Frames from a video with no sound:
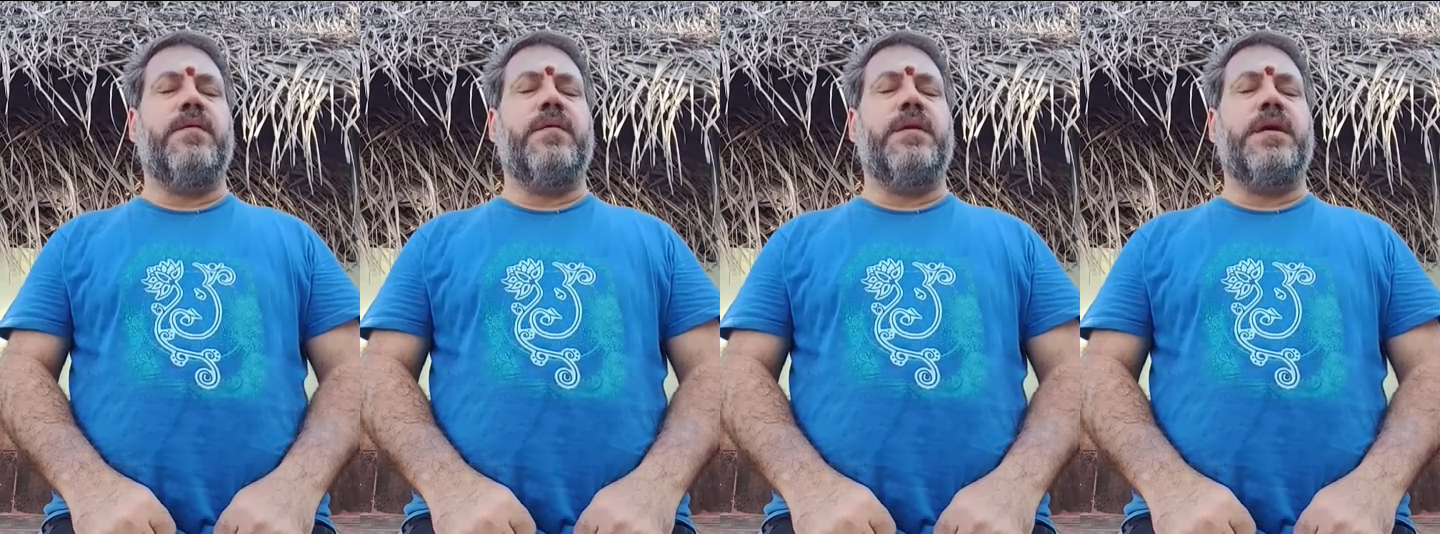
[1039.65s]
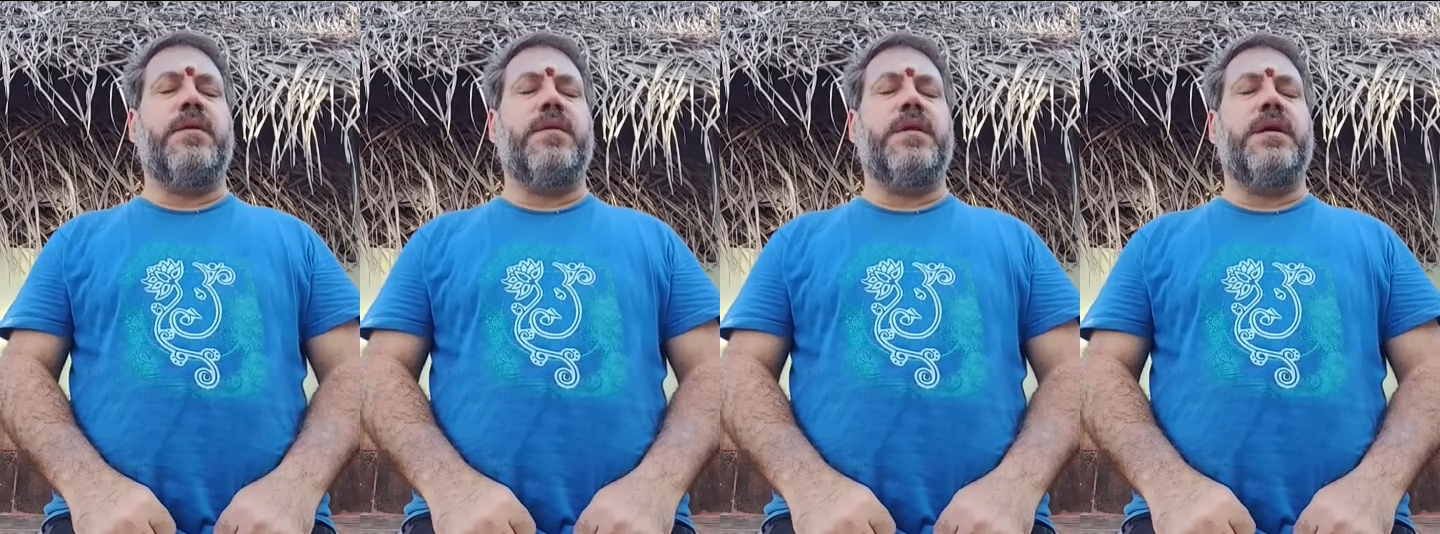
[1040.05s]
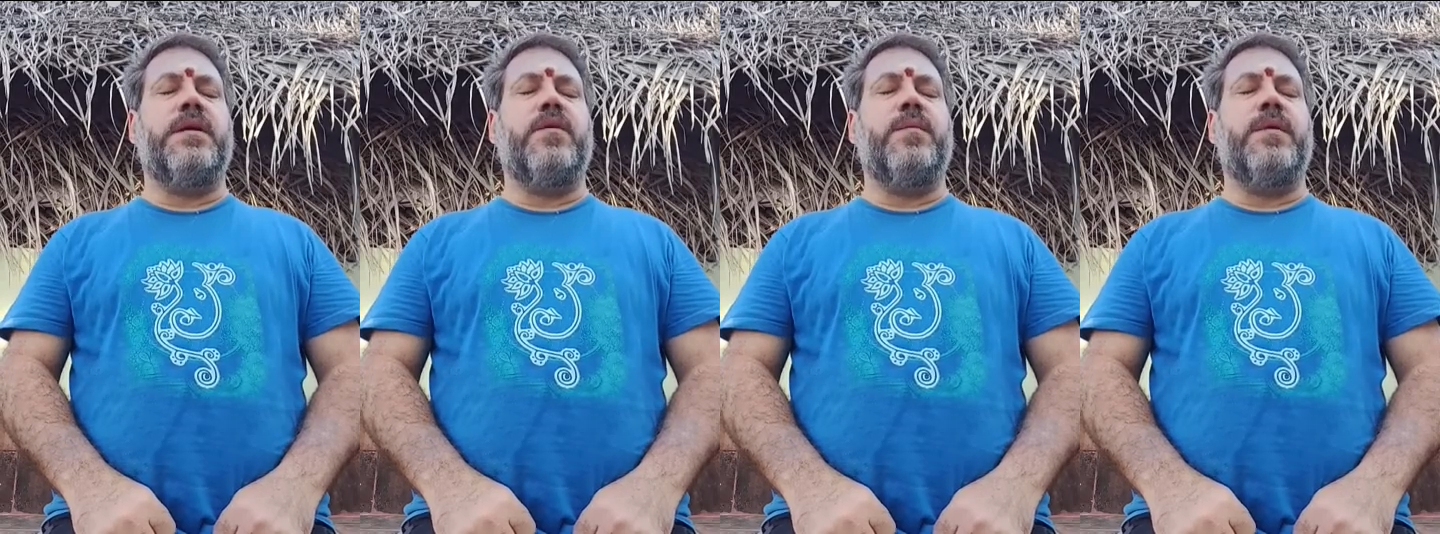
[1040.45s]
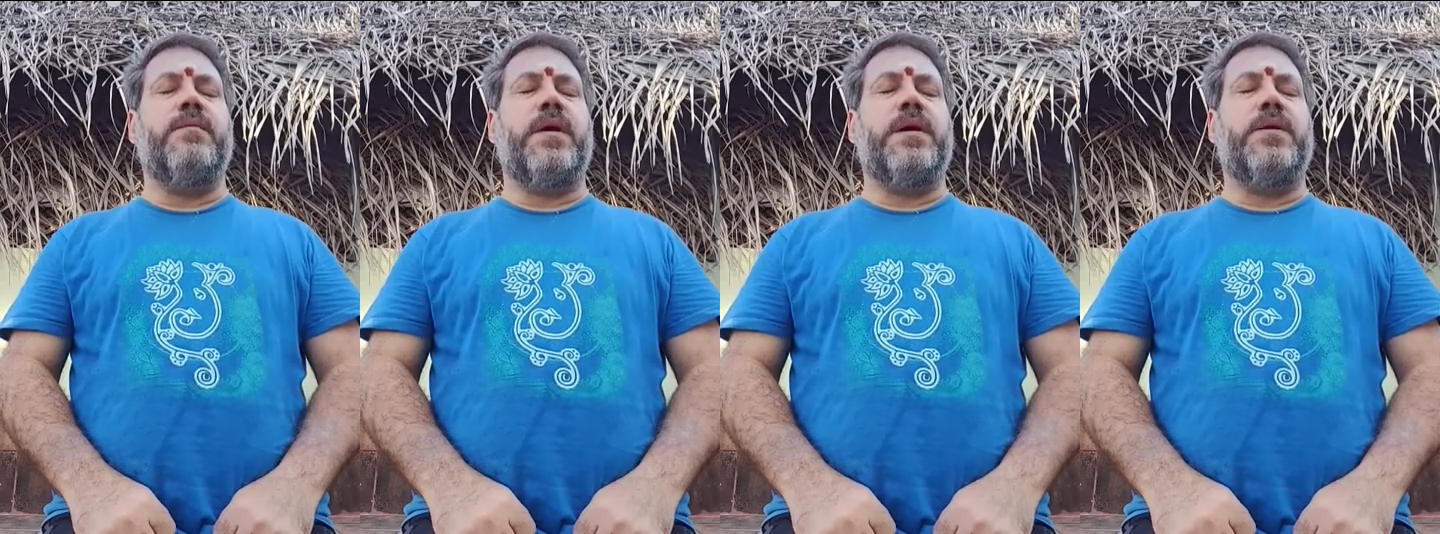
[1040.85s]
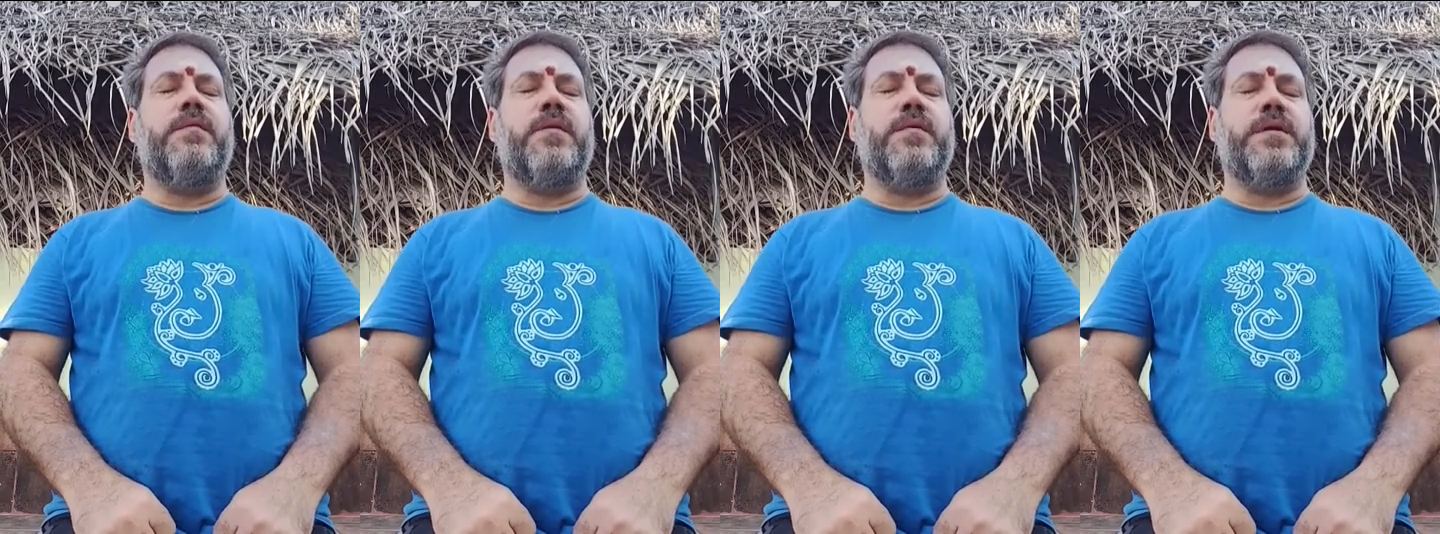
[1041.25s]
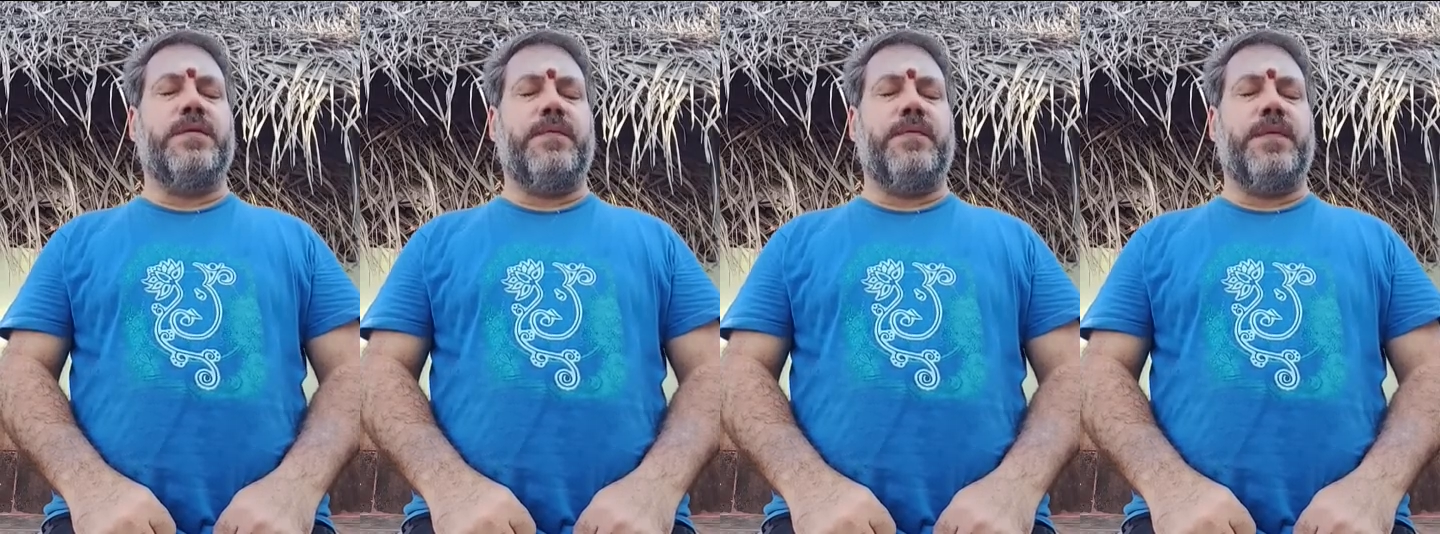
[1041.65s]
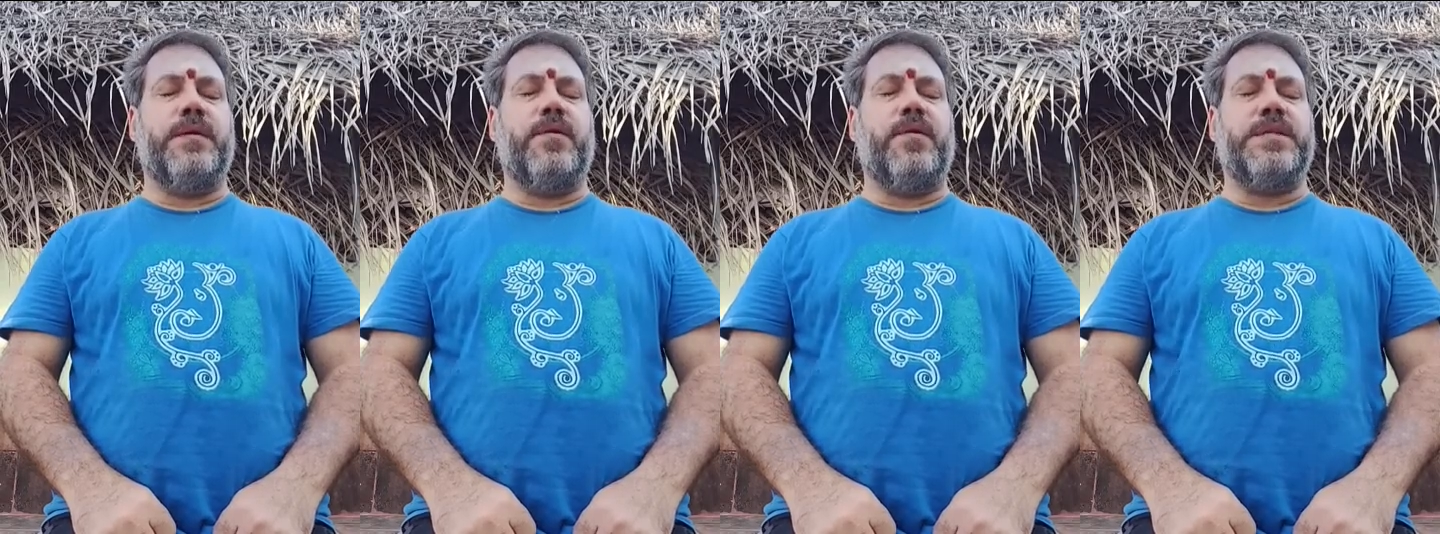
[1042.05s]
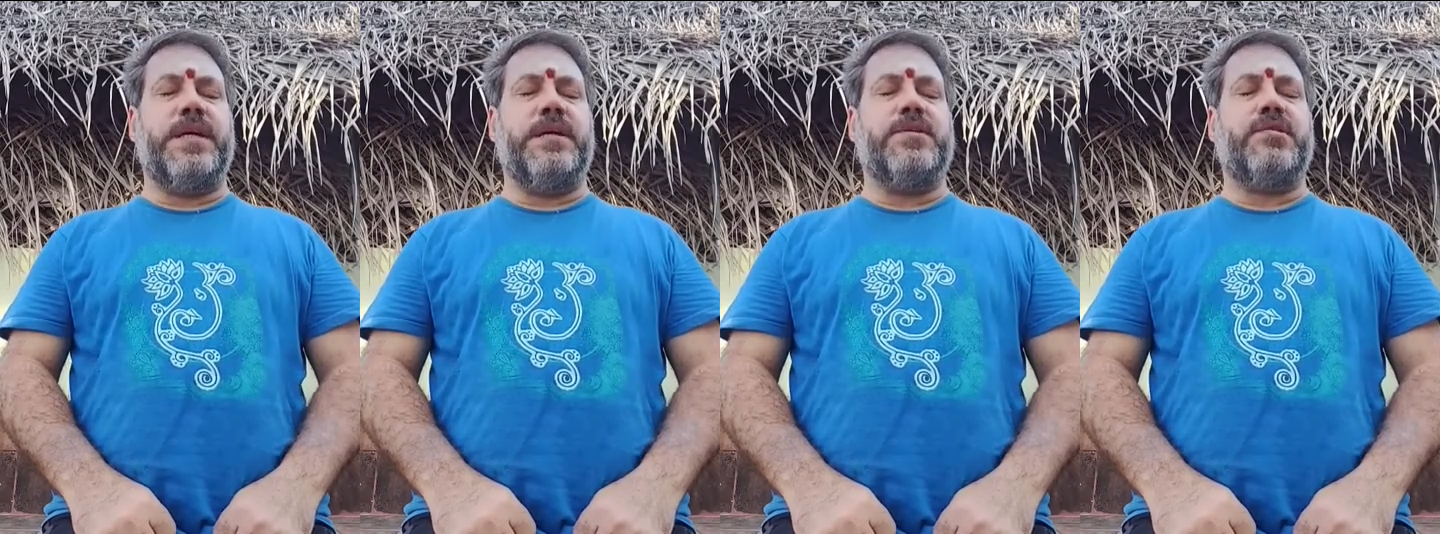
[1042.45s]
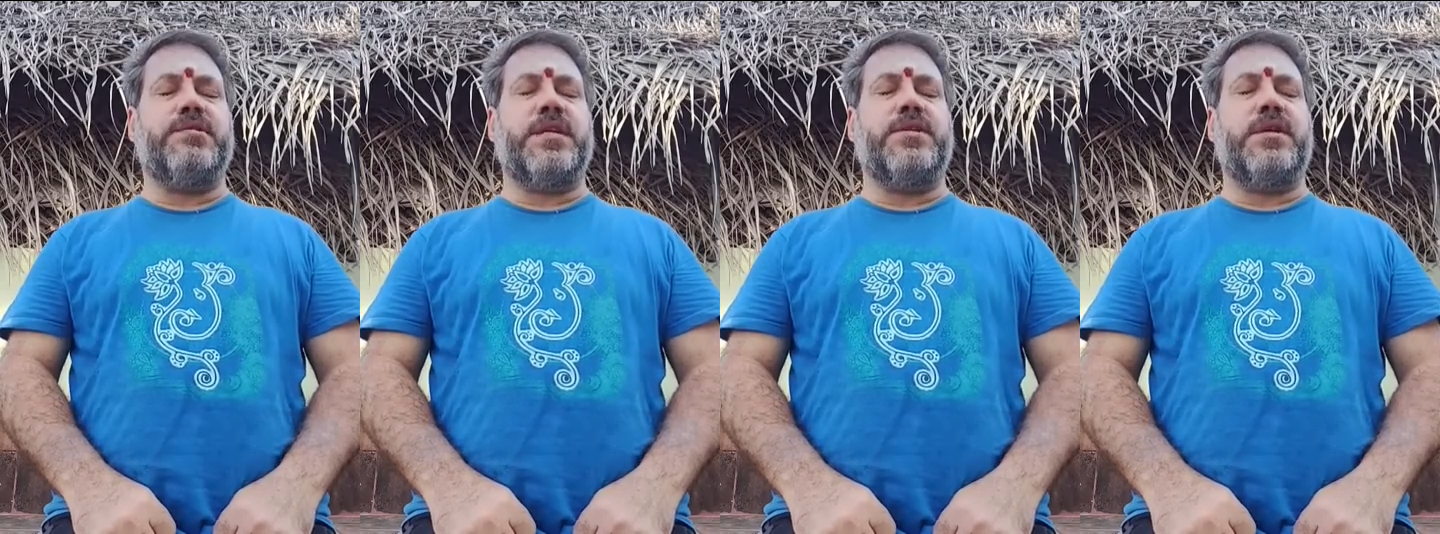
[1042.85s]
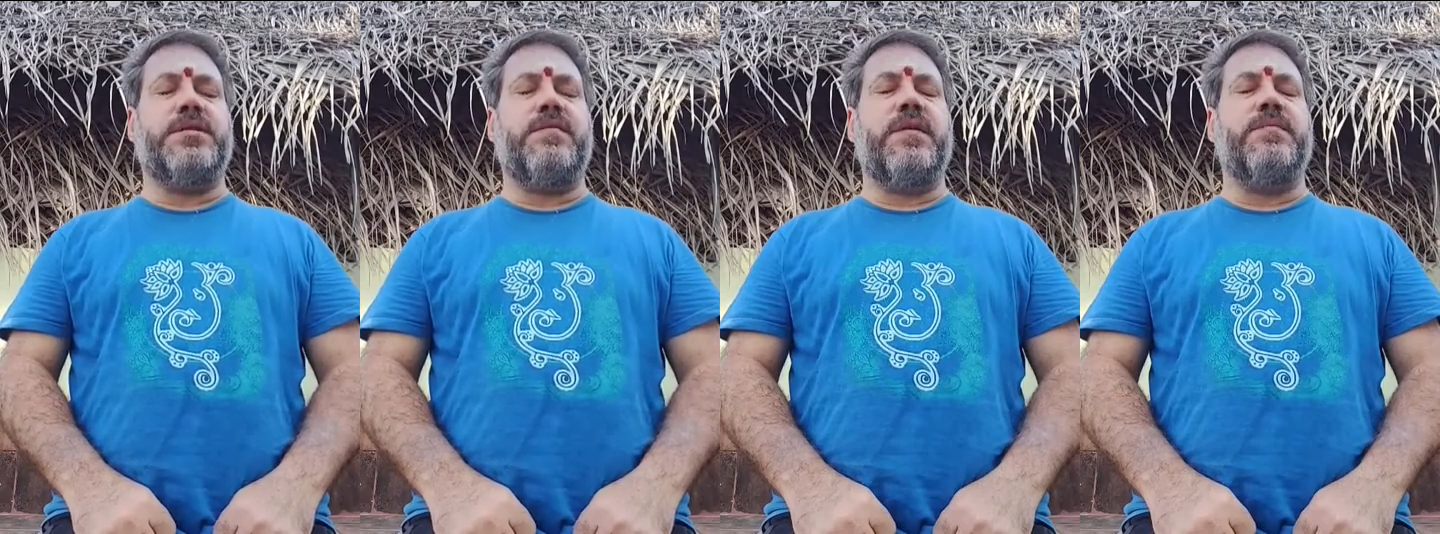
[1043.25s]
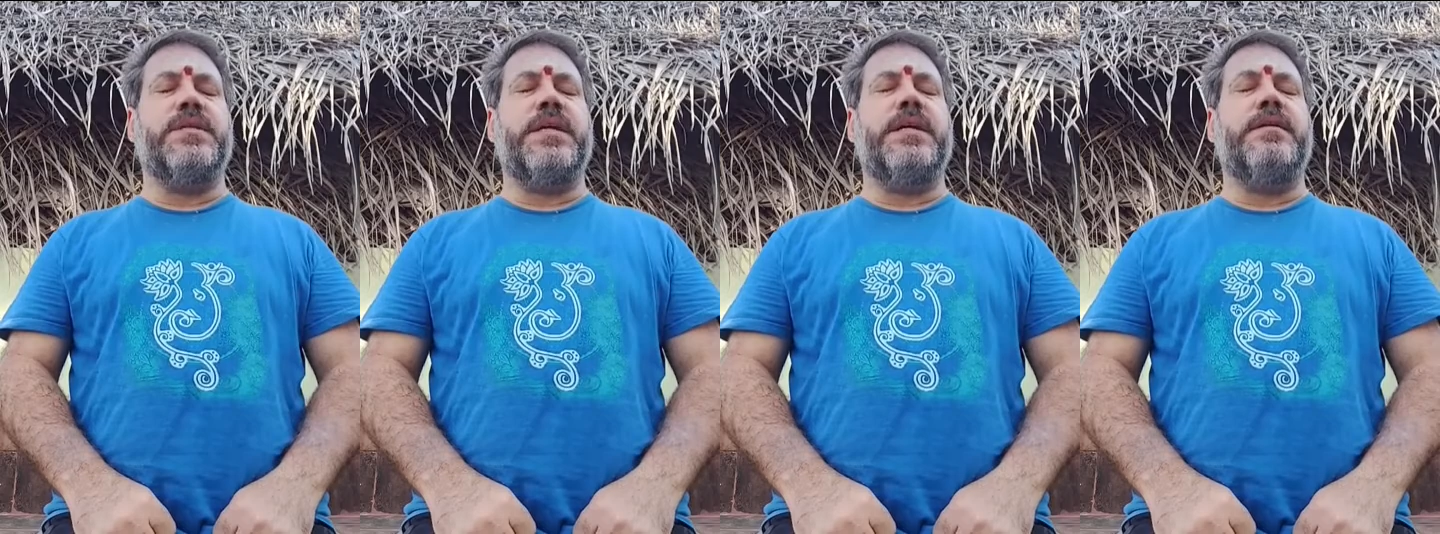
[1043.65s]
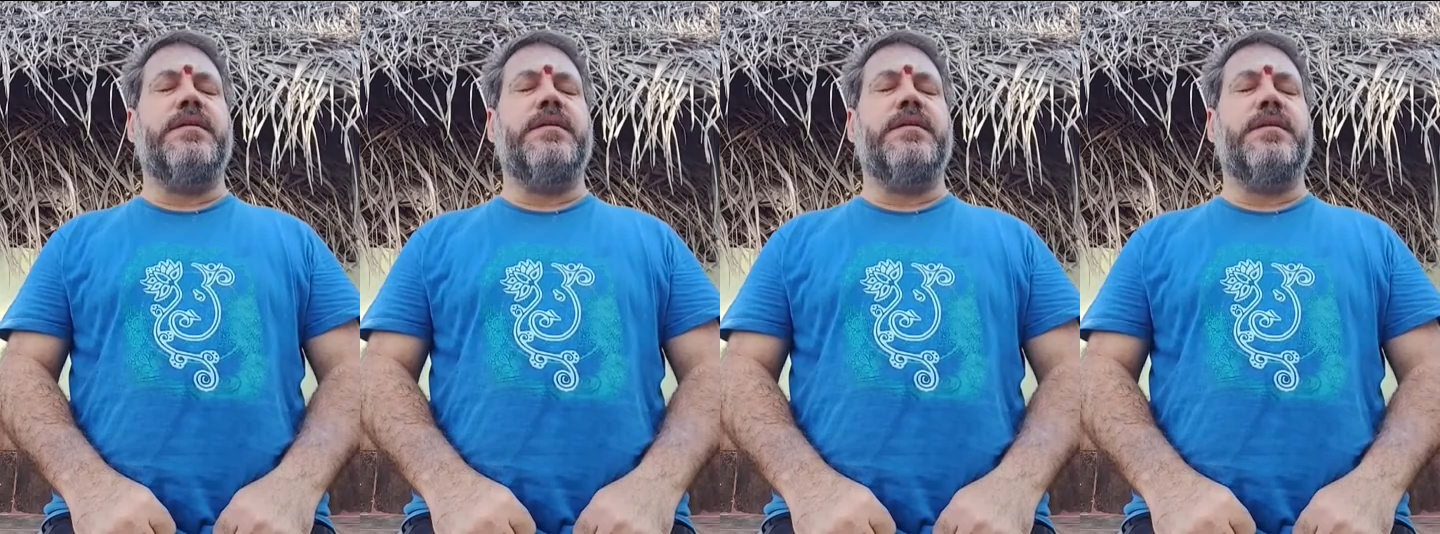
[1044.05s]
working with the human part of our cortical structure of the brain,